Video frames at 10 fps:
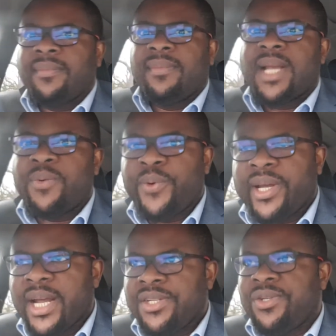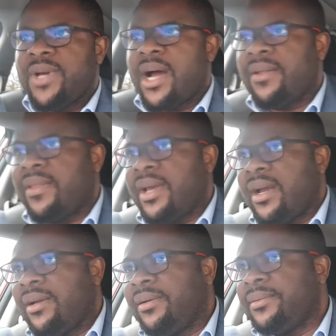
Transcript: that will get you out there.